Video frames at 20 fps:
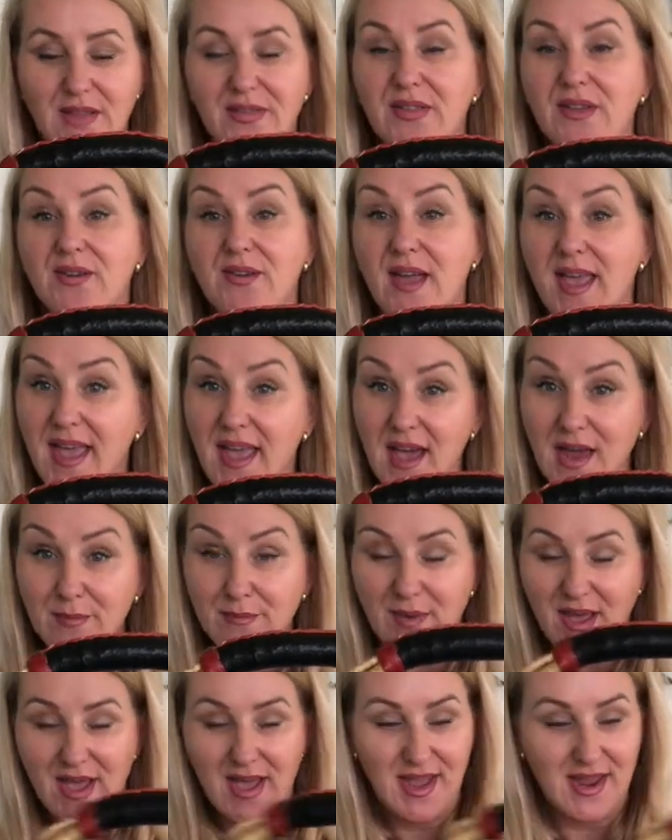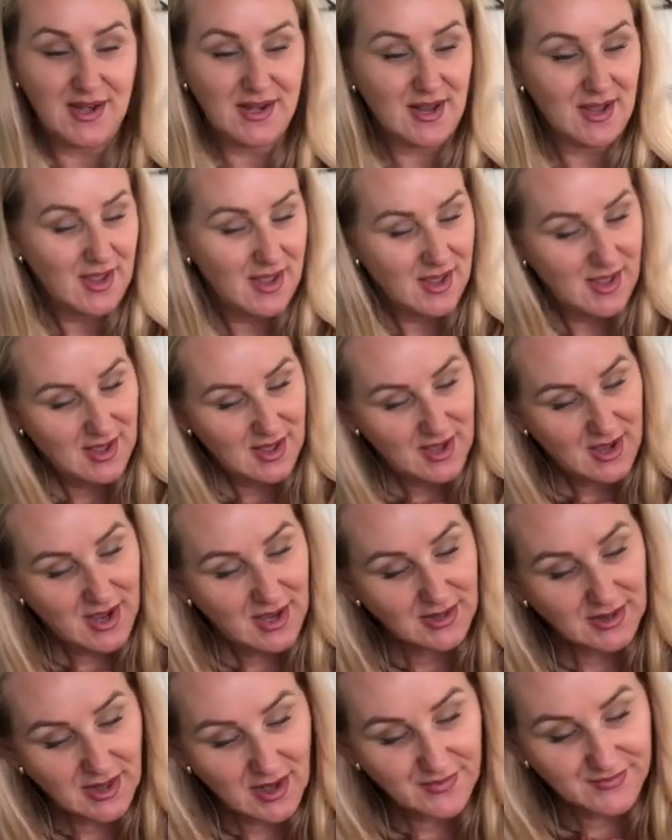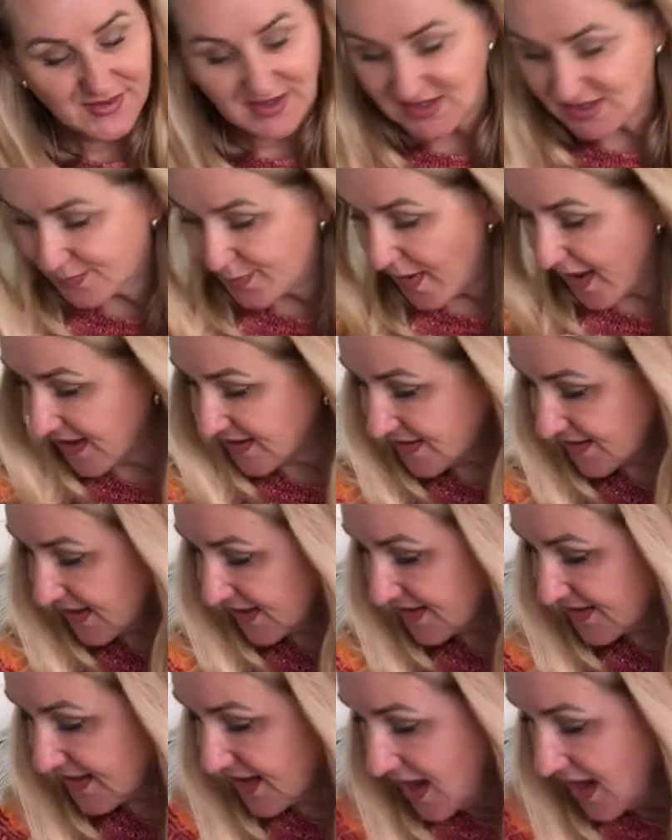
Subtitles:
They're handmade. I love these baskets.